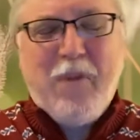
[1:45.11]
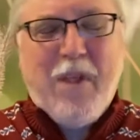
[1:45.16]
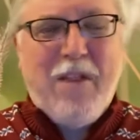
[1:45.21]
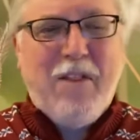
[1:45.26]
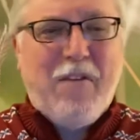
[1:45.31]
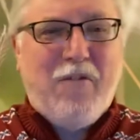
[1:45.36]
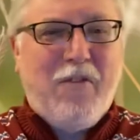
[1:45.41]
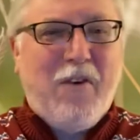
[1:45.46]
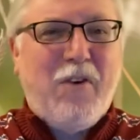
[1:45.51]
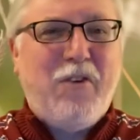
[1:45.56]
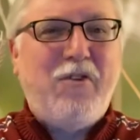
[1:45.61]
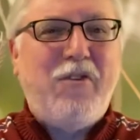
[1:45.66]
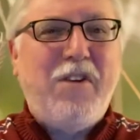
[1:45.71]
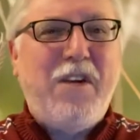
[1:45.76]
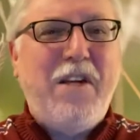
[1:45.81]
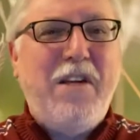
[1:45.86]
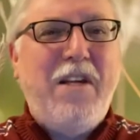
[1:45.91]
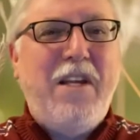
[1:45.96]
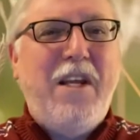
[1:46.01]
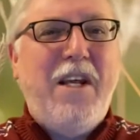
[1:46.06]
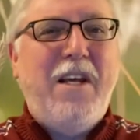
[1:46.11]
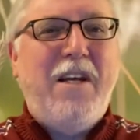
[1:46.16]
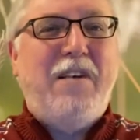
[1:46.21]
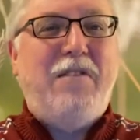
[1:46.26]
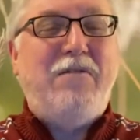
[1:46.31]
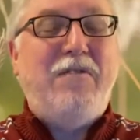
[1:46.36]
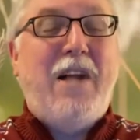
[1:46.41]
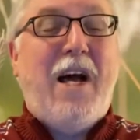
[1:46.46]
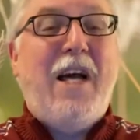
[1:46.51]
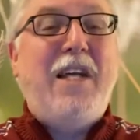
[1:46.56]
the first Sunday
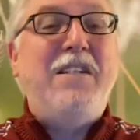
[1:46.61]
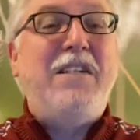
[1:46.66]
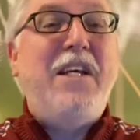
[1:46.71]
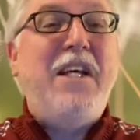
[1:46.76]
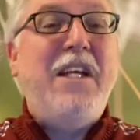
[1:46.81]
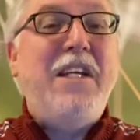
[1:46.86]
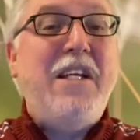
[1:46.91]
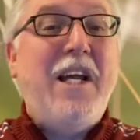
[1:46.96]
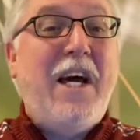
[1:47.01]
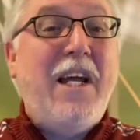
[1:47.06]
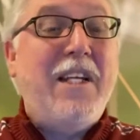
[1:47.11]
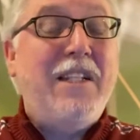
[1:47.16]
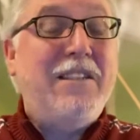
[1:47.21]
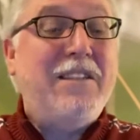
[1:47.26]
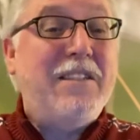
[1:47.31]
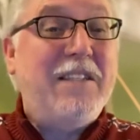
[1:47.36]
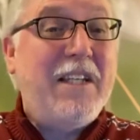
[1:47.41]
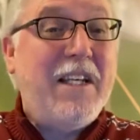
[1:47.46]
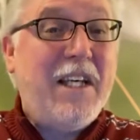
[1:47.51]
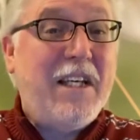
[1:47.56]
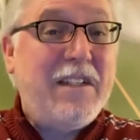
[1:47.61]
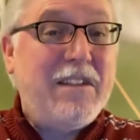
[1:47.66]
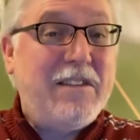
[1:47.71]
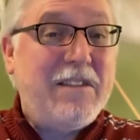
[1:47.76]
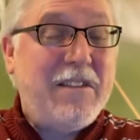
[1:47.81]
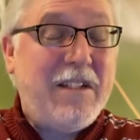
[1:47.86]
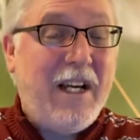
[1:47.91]
of 1996,